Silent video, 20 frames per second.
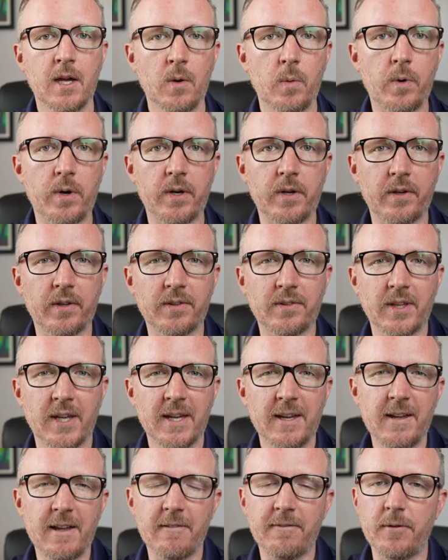Whereas
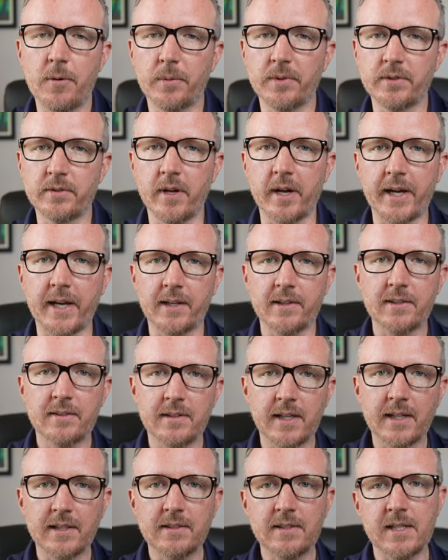if you were stuck at a
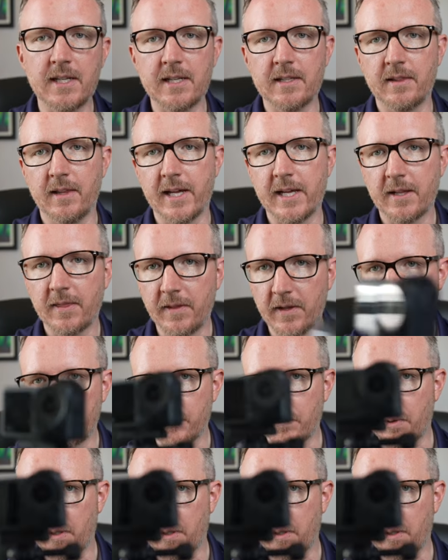sixteen like this